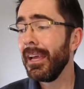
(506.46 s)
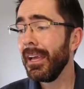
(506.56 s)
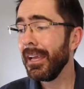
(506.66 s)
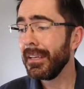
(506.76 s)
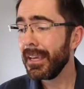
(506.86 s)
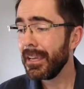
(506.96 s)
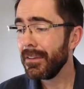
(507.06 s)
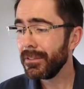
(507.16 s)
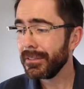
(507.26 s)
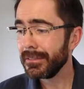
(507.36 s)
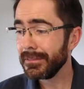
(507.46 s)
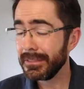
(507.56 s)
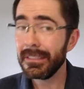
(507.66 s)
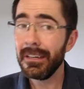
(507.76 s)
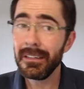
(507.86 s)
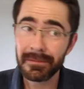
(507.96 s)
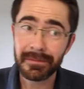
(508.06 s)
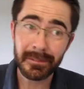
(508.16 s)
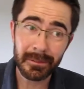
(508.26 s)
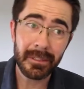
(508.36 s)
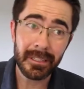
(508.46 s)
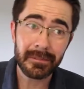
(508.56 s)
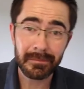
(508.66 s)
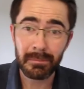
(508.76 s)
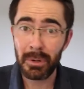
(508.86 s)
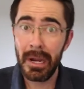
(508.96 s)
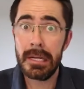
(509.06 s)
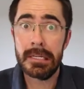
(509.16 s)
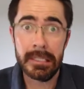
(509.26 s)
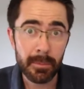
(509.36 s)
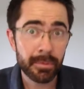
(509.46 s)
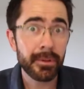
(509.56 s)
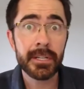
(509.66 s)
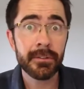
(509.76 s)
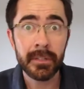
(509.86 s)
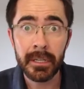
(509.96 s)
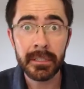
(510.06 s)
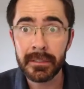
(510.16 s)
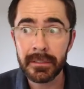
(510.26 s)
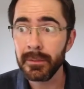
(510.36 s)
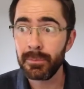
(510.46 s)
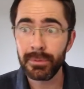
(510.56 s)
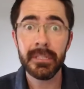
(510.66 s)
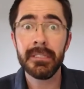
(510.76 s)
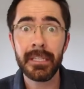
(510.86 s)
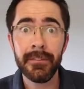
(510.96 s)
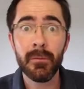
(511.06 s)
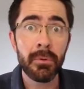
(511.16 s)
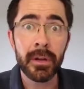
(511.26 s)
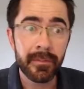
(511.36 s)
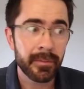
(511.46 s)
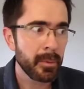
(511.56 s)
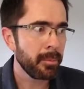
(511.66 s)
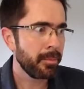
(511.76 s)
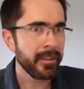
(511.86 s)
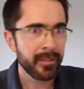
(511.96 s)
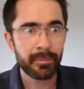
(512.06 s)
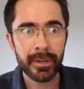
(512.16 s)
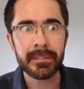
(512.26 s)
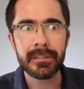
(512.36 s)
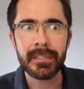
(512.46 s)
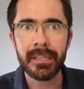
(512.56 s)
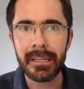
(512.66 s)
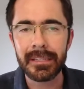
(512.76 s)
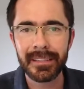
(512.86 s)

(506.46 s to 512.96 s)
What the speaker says: And David, he kind of quite brashly pressurises the priest to give him bread from the bread of presence to eat.